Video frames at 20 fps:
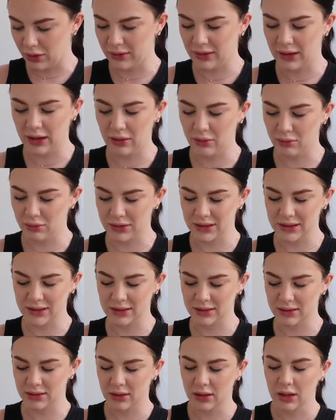I think it was,
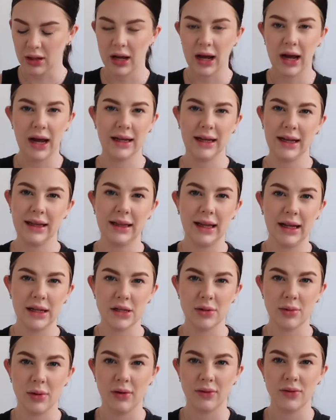again, like
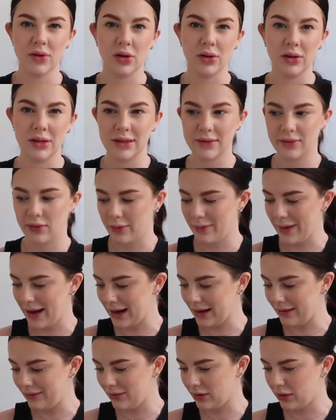$12 for a
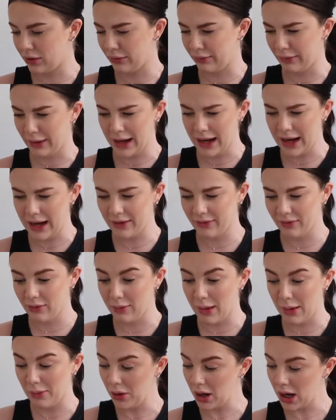pack of 3 for
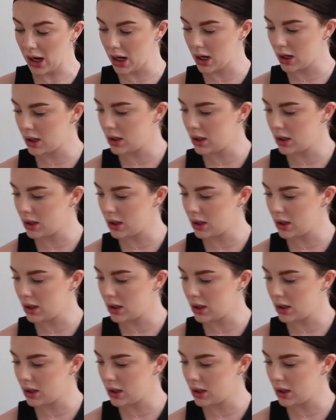memory.